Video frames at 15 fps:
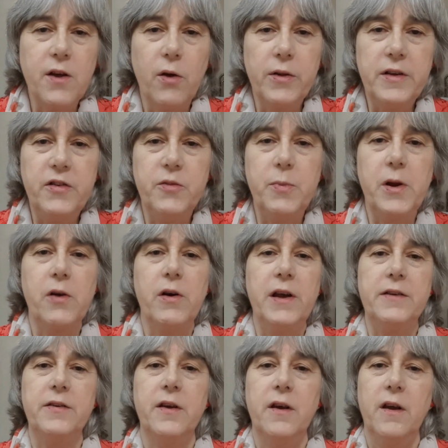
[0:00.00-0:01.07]
the Holy
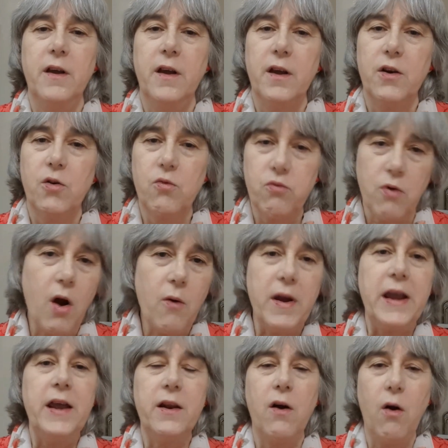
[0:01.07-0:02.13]
Spirit,
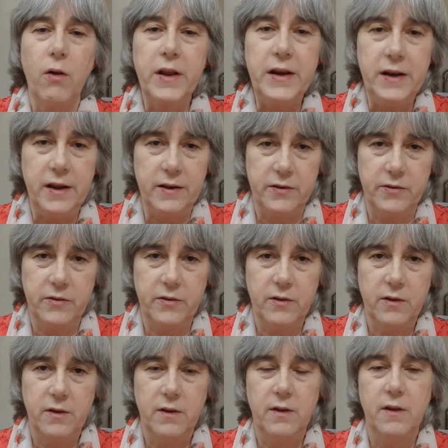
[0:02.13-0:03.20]
growing in
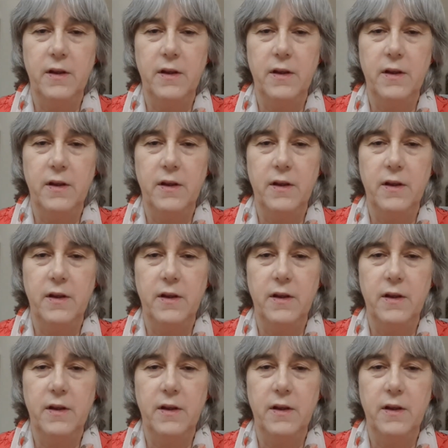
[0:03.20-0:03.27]
holiness,